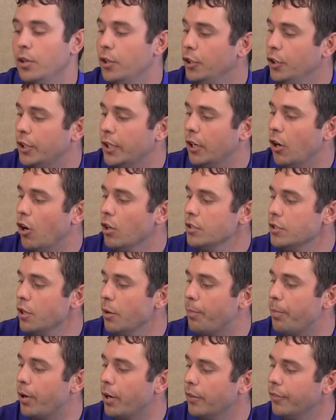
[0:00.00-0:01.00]
You can
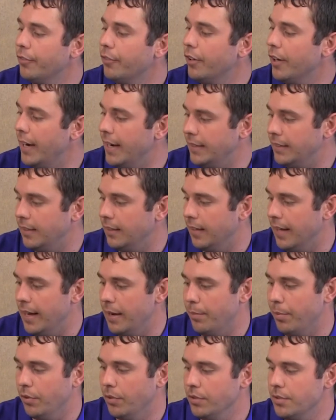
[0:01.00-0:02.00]
also perforate the
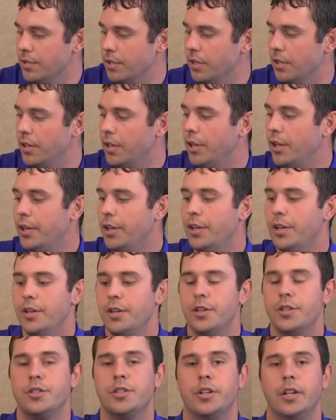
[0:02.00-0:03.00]
labels
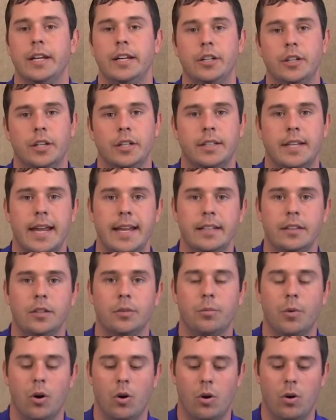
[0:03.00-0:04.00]
so that you can take
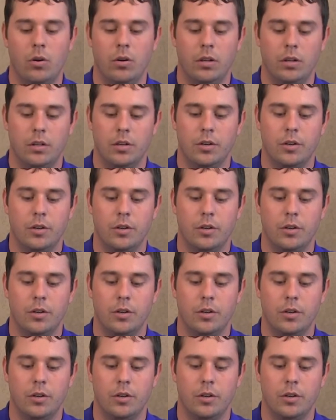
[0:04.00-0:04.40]
the roll,